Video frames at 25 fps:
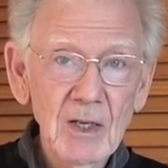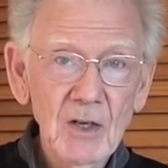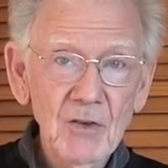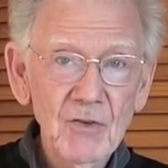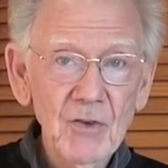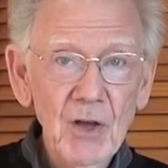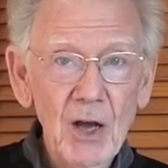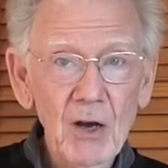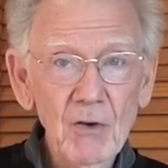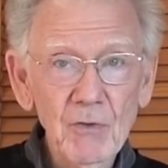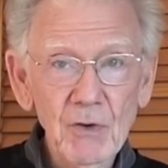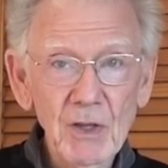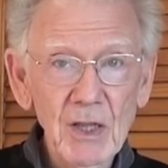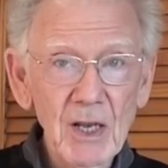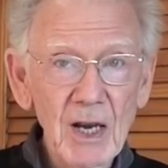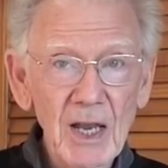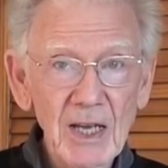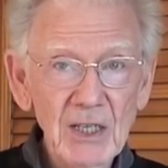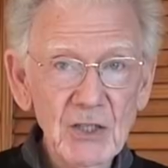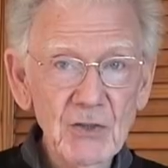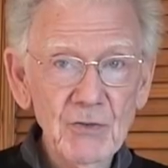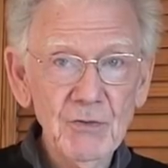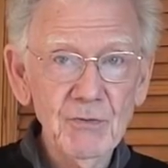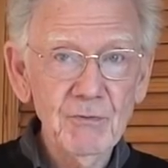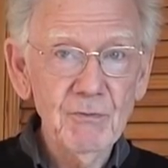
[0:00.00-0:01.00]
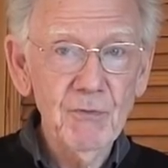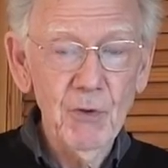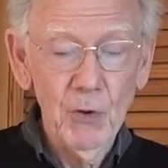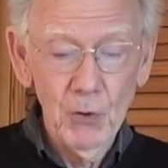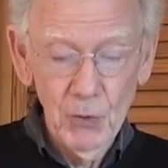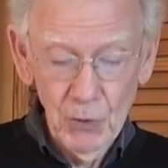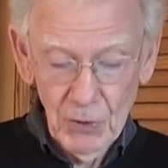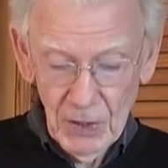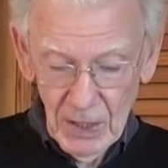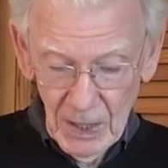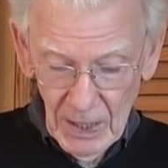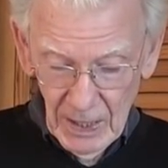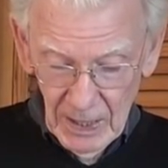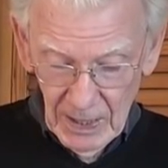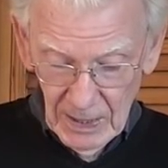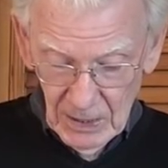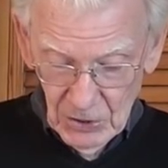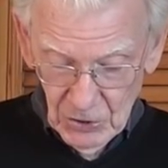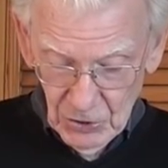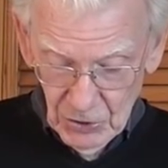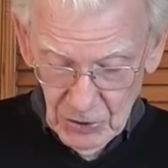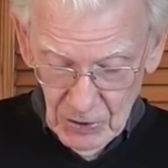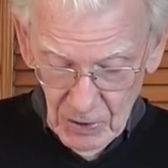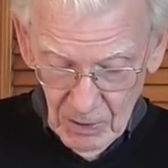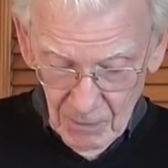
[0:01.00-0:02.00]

so over the last 4 years.